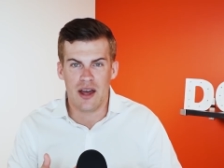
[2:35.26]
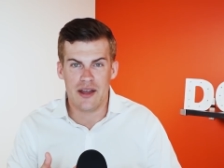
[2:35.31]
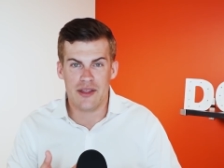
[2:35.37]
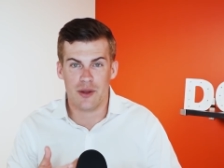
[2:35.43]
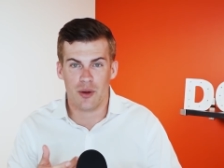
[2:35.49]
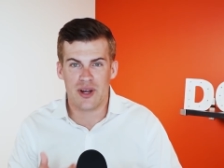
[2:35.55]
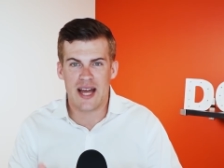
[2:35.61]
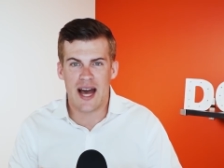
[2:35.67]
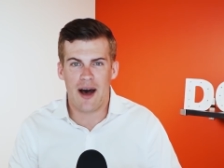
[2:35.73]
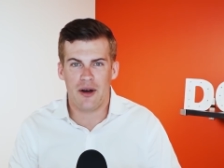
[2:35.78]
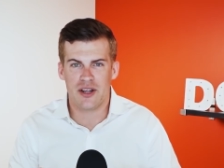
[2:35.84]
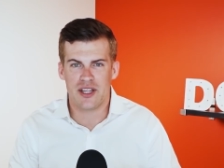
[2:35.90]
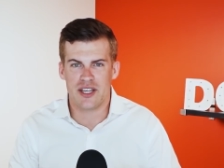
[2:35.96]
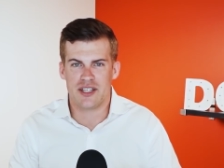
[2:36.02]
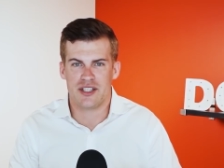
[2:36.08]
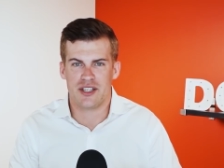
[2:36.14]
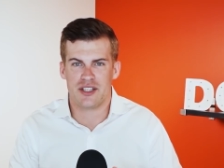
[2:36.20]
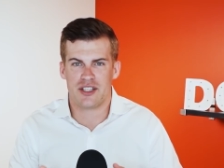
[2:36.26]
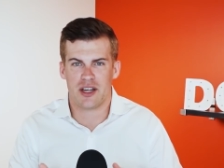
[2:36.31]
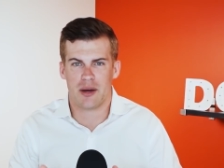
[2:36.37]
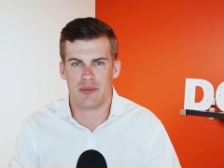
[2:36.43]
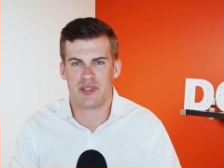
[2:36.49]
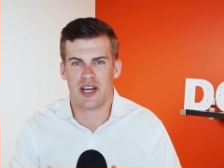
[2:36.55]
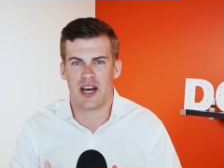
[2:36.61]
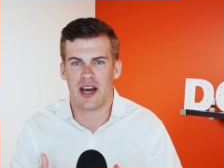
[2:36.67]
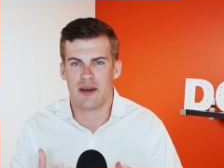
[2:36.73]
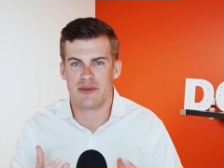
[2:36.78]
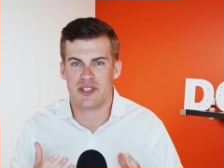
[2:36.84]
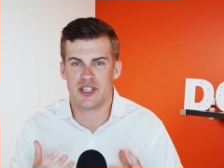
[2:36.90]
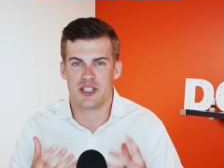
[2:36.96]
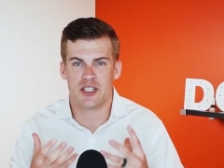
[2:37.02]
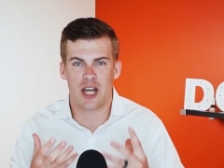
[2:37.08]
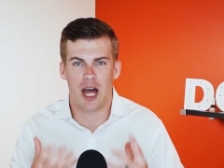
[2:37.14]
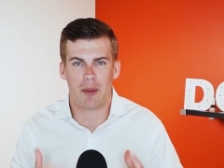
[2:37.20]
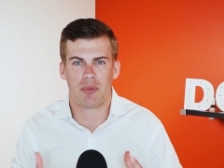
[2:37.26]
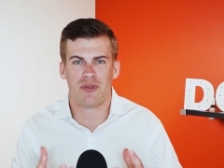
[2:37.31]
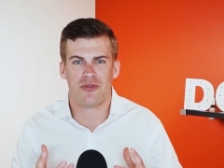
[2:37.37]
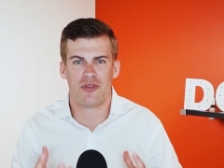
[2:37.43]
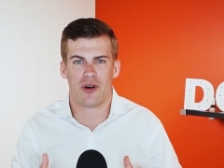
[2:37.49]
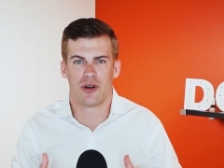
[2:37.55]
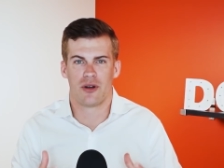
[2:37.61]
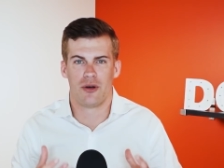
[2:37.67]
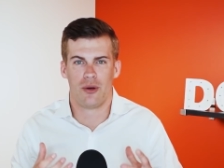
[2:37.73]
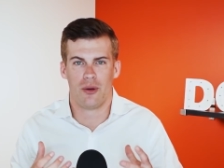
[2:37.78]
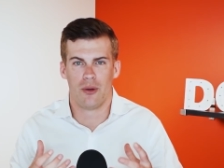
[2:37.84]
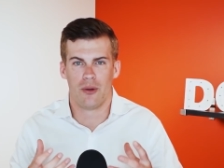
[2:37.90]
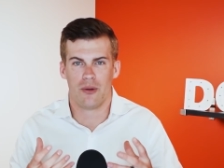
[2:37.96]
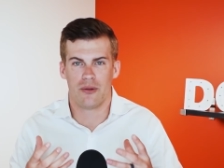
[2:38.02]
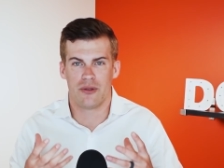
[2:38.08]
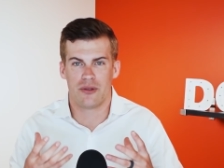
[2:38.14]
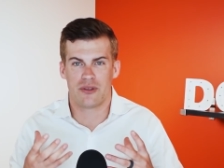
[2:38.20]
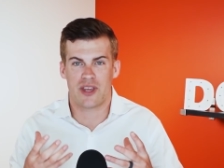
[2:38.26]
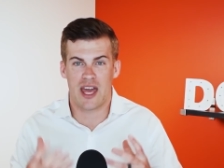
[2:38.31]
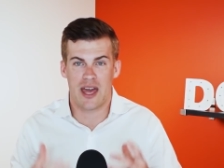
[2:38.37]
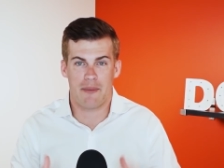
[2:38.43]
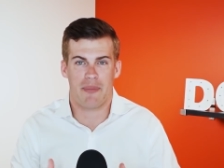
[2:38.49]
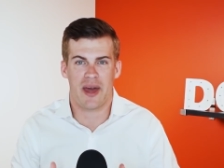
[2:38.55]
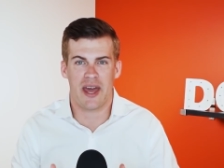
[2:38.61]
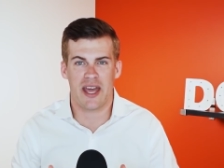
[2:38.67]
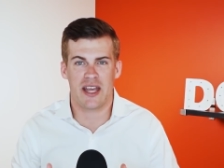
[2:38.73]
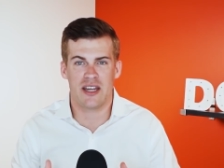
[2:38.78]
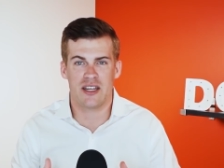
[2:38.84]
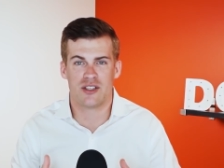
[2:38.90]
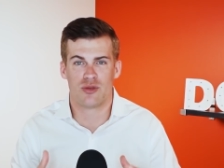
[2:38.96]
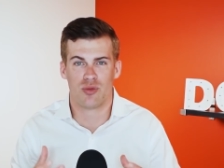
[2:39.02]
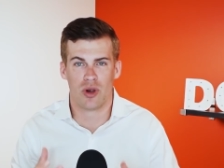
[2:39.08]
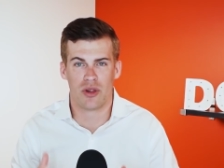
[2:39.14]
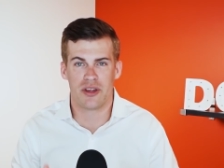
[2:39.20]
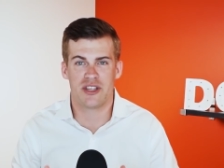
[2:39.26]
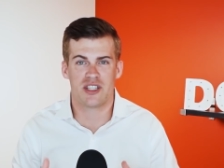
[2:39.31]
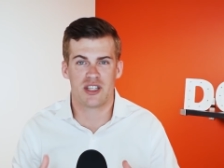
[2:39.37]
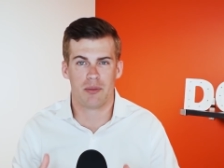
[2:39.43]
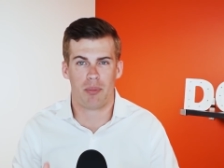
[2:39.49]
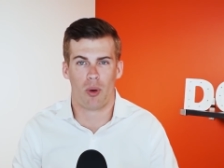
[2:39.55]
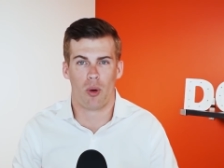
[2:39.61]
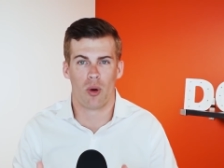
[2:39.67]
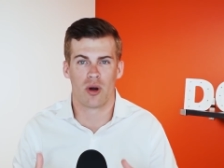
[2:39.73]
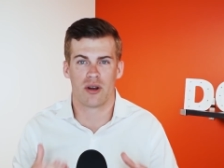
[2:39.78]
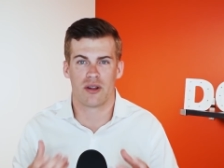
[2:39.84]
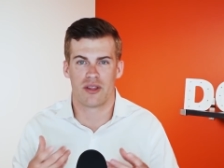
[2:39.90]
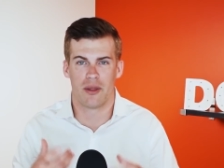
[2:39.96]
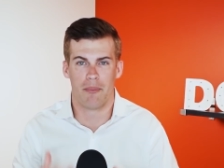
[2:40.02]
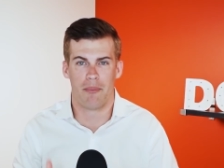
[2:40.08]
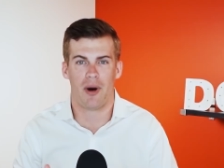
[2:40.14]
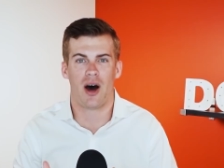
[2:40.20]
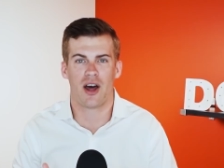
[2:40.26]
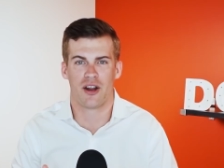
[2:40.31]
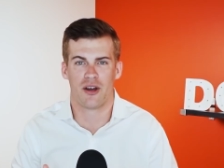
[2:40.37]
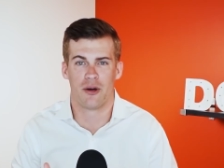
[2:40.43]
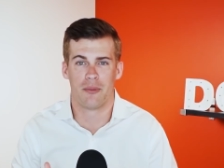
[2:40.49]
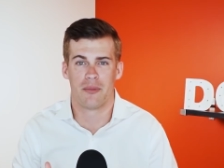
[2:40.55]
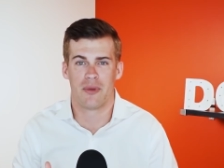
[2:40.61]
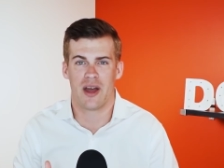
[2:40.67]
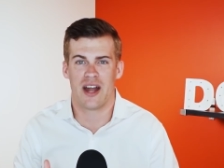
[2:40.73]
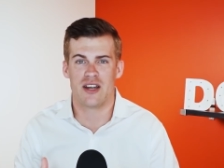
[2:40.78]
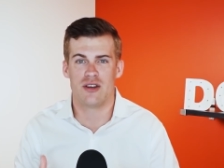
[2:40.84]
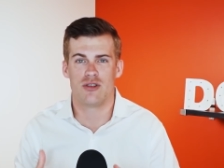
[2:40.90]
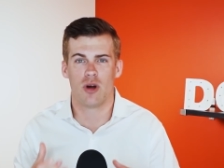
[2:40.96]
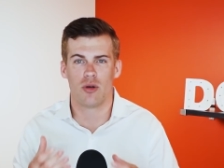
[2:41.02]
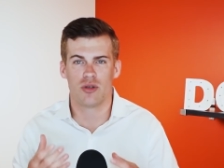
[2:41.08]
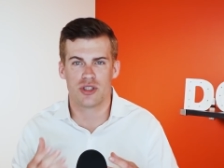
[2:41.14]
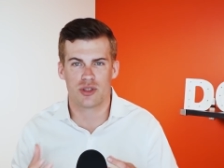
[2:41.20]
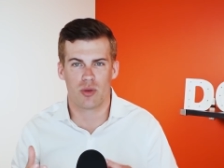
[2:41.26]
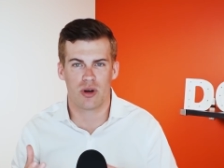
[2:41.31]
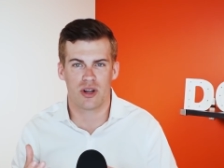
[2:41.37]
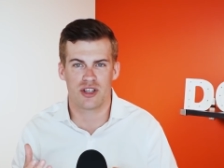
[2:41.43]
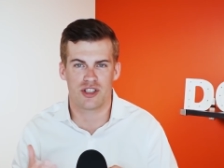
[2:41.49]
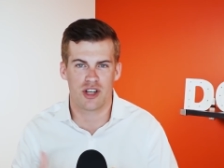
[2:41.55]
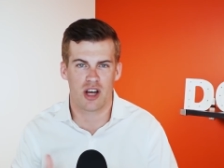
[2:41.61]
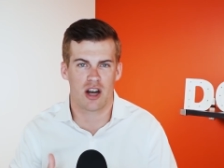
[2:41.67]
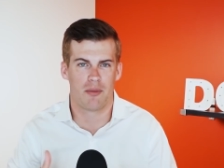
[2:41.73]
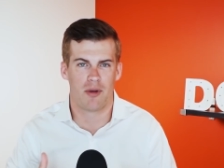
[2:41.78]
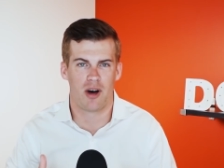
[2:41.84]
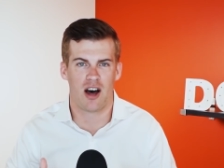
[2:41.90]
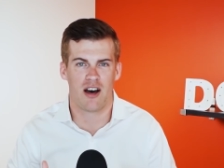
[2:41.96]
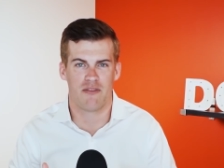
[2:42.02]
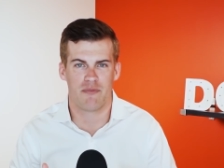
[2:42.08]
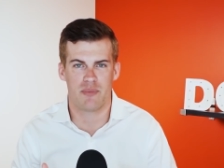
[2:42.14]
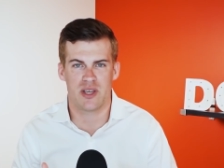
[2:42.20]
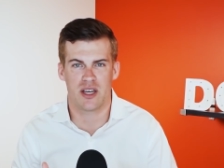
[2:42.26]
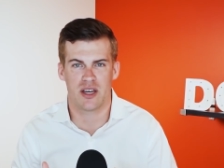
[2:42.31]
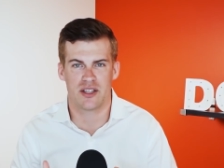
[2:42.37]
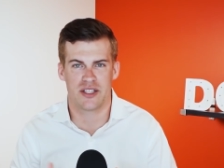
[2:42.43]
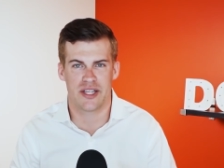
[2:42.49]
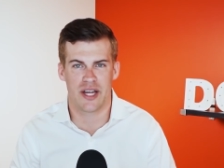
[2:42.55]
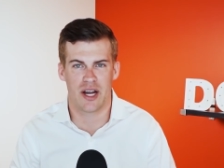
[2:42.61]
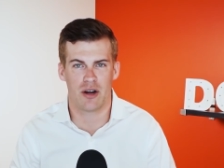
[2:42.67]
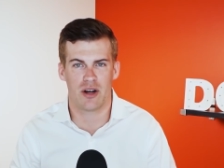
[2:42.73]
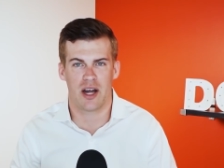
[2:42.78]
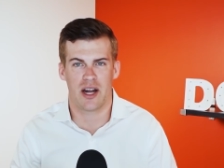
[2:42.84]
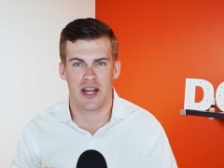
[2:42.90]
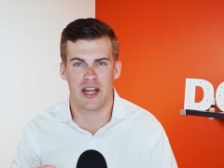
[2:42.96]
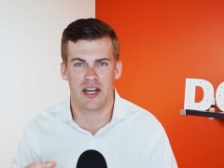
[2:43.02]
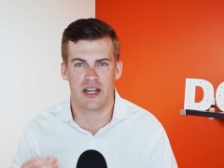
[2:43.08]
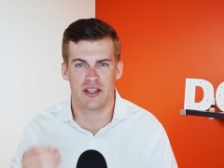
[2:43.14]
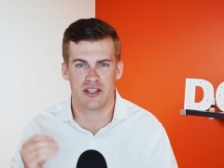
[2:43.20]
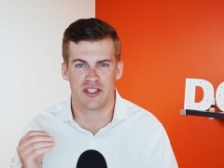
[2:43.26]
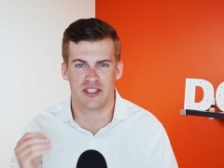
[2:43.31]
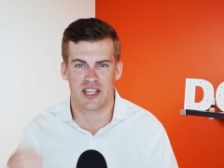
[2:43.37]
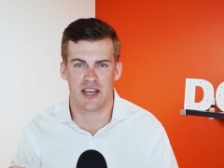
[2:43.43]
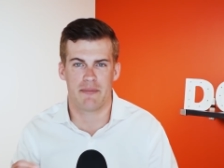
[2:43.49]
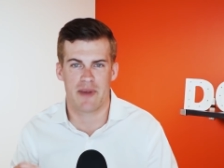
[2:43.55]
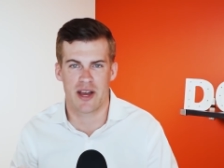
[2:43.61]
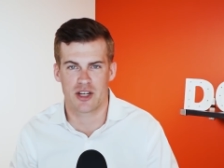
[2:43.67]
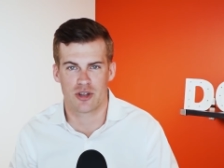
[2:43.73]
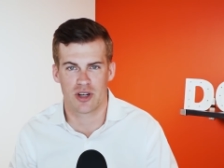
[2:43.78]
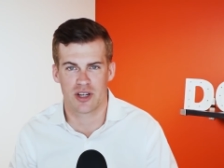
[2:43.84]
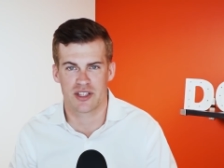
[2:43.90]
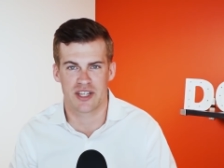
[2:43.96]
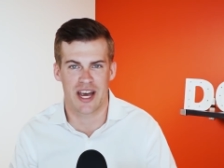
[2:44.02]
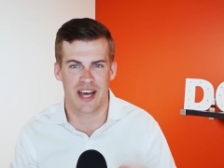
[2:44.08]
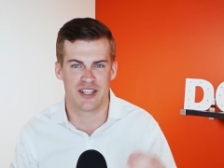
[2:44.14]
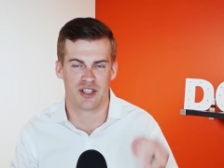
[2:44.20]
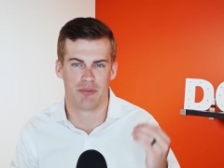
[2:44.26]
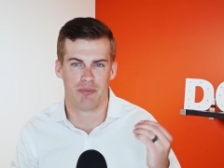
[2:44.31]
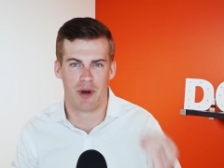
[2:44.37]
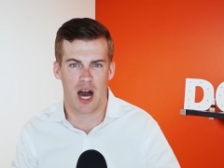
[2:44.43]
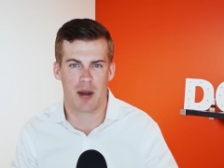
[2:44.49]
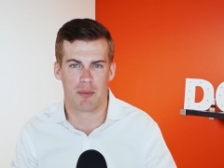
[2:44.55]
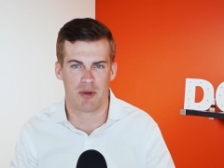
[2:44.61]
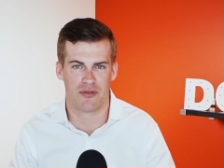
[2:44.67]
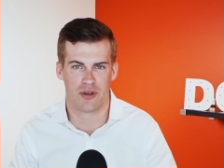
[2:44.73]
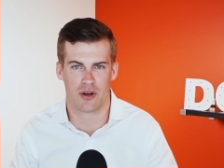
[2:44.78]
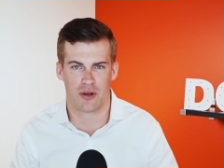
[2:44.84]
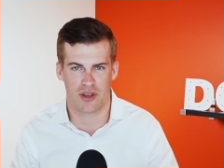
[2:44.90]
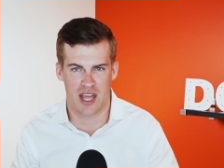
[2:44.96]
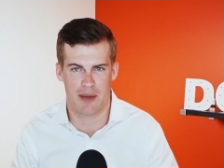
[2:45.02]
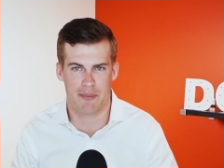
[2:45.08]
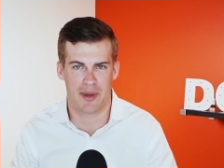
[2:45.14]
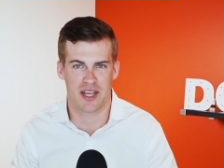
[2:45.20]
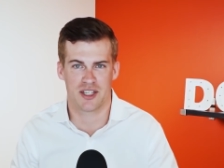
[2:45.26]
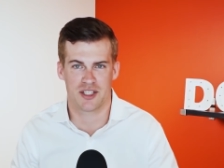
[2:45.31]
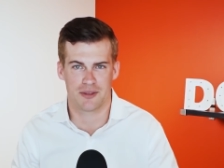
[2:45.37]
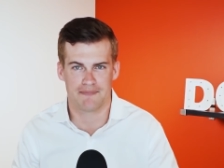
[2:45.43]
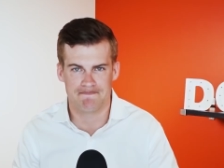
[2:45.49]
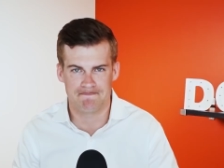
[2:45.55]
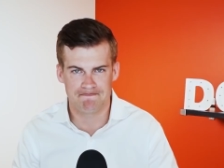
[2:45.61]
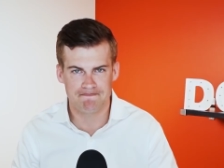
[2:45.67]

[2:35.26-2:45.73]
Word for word: And the reality is sometimes this top of funnel campaigns really support the bottom, and you don't just want to shut them off because they're not hitting the same metrics as your bottom of funnel campaigns.